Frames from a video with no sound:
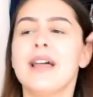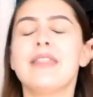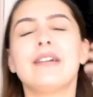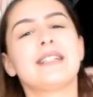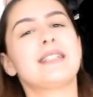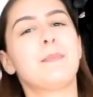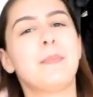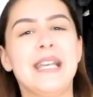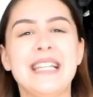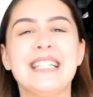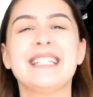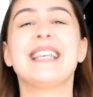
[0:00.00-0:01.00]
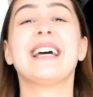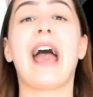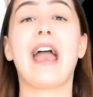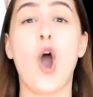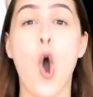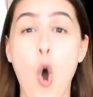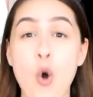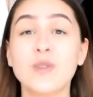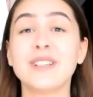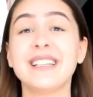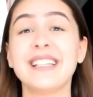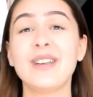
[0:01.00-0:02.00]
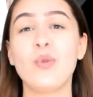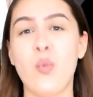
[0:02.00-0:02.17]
There's the pieces that I only